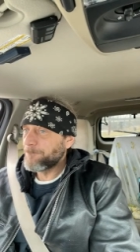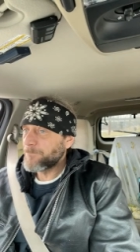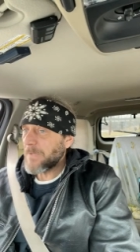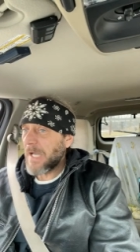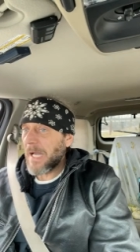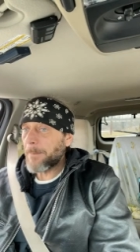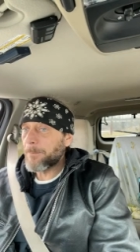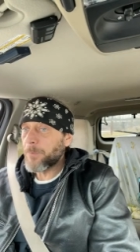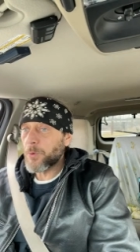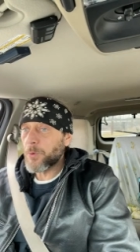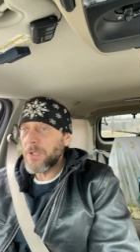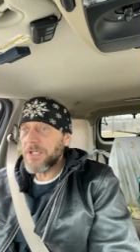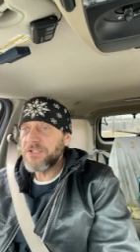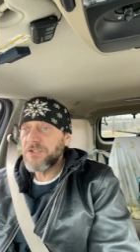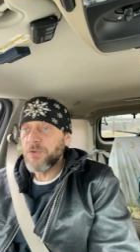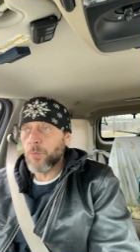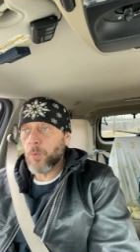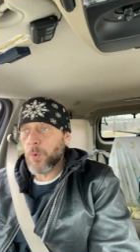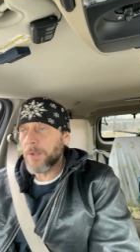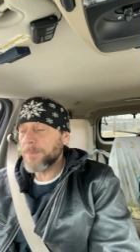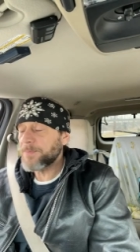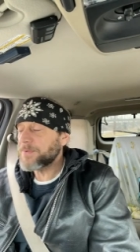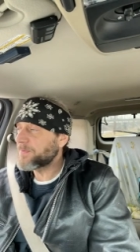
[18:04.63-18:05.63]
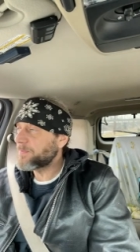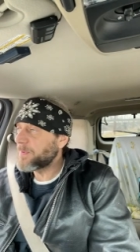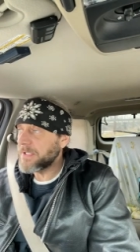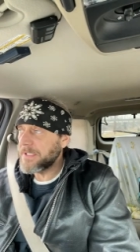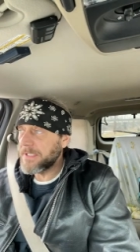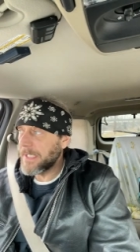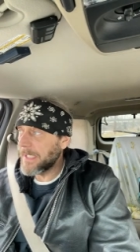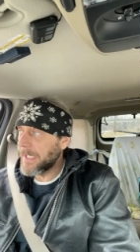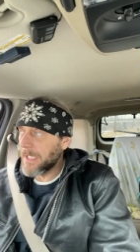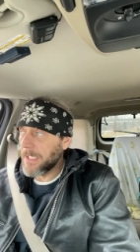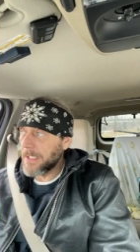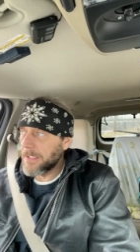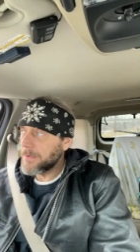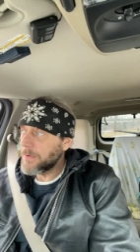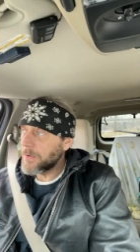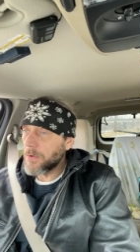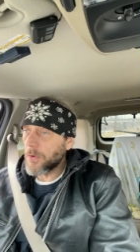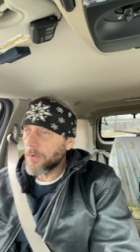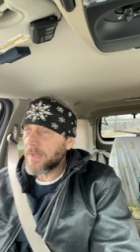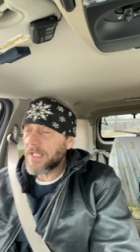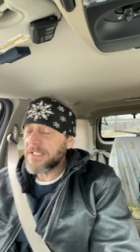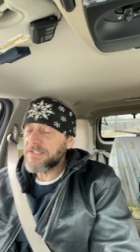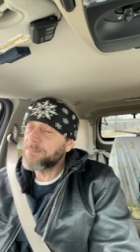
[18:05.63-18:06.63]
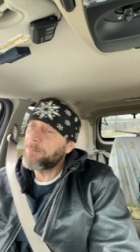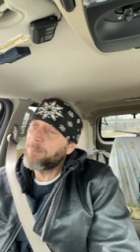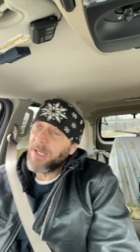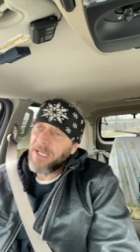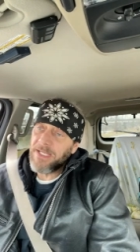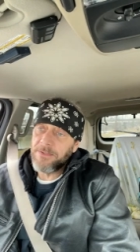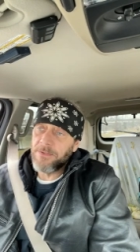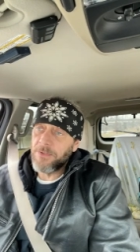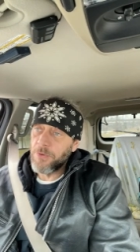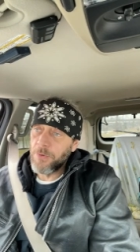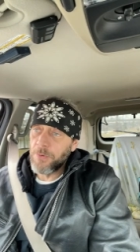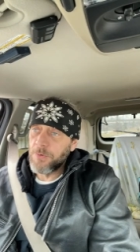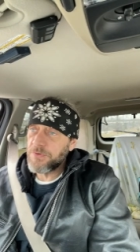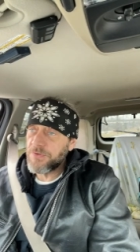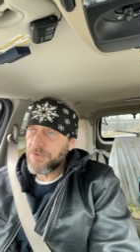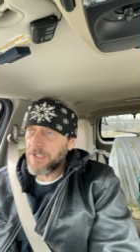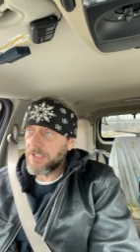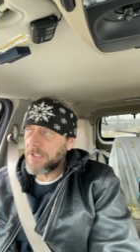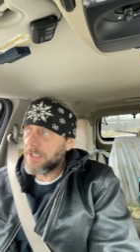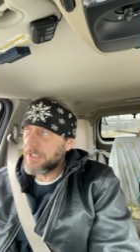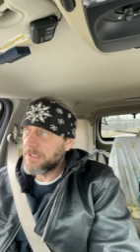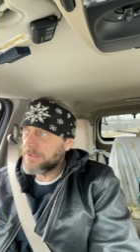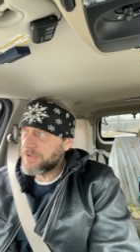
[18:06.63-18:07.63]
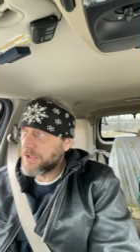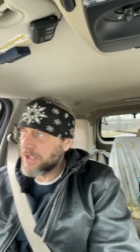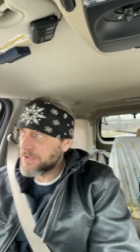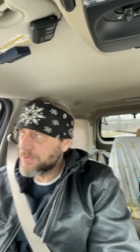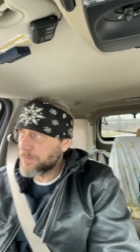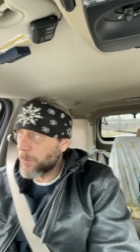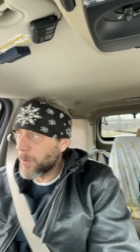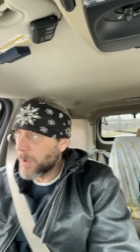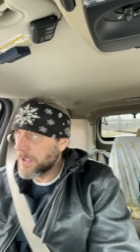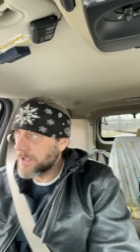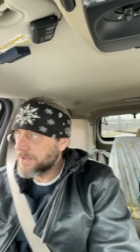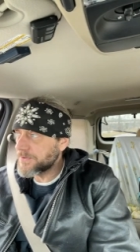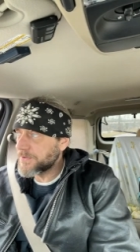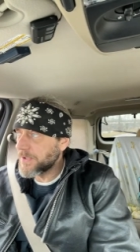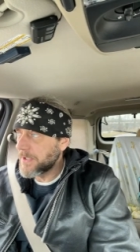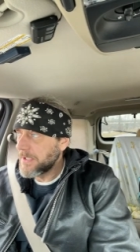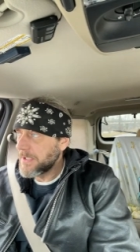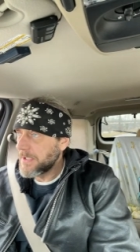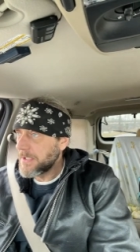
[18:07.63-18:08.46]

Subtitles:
Operation Warp Speed. Yeah, that's bad news. It just was.